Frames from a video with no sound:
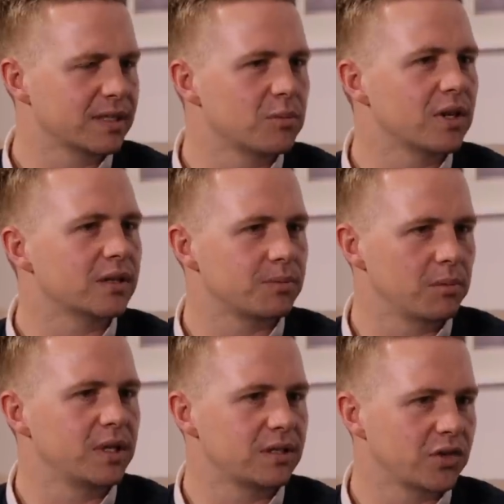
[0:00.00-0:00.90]
someone else
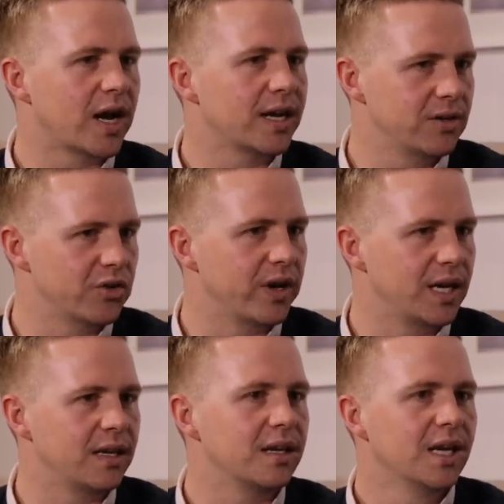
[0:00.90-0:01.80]
probably tried it
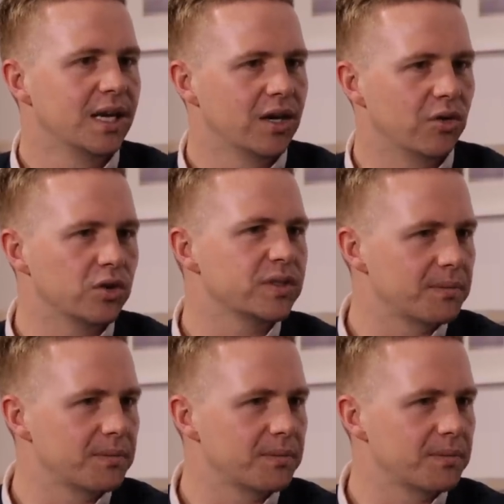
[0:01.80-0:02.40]
already or